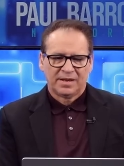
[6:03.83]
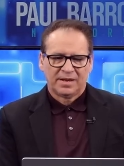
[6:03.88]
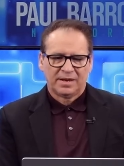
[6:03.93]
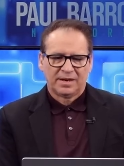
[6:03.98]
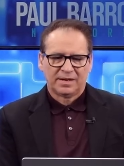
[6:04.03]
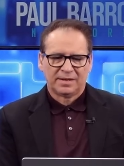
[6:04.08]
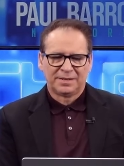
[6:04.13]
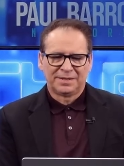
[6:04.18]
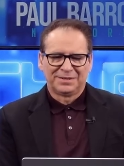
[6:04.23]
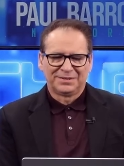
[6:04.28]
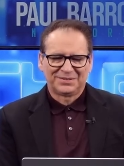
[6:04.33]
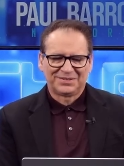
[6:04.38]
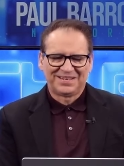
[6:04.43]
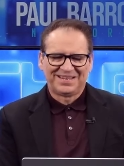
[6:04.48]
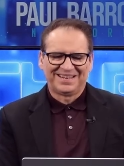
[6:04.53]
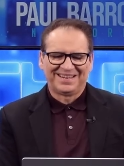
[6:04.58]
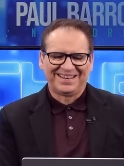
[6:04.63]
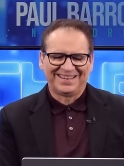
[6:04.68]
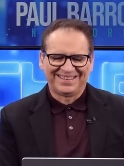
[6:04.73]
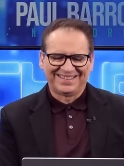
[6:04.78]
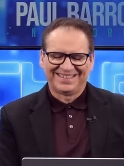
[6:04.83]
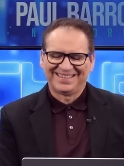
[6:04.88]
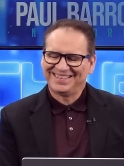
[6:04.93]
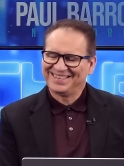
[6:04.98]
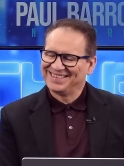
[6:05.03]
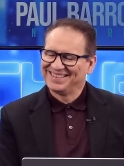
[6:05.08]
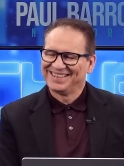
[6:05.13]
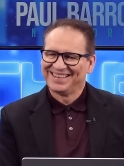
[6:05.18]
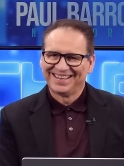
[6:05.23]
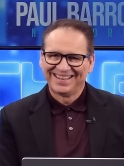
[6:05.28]
All right.
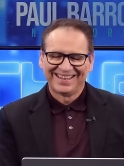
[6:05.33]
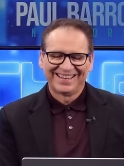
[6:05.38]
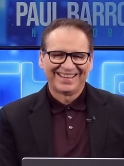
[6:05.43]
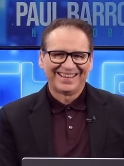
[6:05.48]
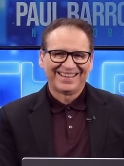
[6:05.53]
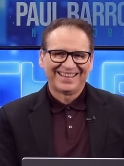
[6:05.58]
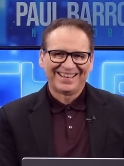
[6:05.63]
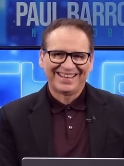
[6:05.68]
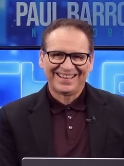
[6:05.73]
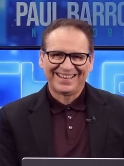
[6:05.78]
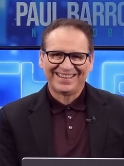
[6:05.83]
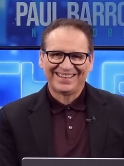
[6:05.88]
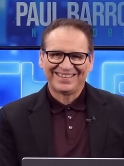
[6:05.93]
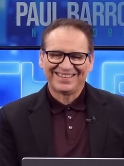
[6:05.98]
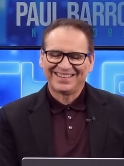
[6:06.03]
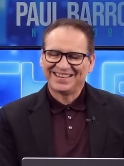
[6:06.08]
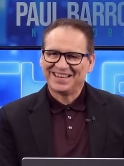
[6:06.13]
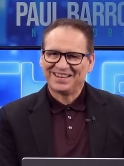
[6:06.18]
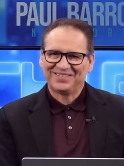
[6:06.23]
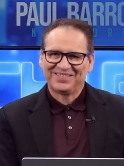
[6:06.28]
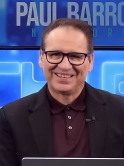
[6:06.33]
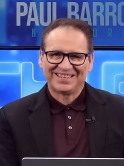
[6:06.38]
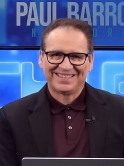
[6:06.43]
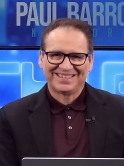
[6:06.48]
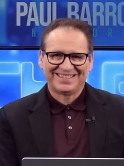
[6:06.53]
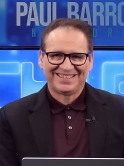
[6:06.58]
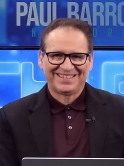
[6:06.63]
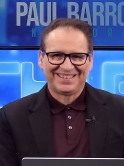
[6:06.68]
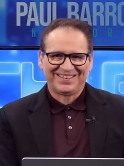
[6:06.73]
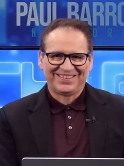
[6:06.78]
You can't make
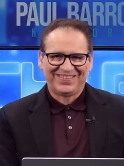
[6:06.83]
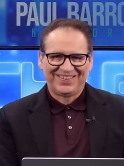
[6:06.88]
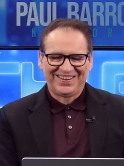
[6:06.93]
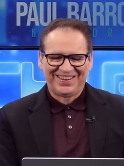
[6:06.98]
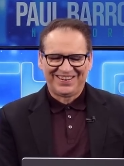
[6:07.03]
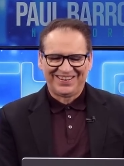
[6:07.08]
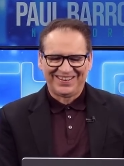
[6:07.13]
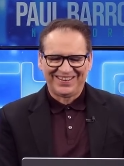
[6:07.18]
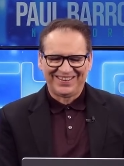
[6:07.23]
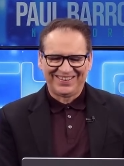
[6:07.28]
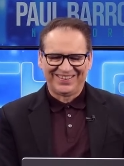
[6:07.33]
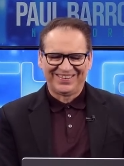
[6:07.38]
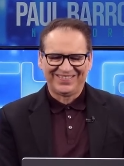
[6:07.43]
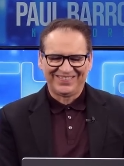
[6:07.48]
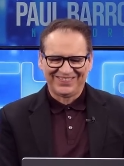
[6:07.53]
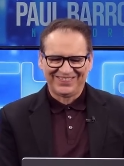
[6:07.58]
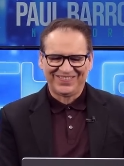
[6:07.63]
this stuff up.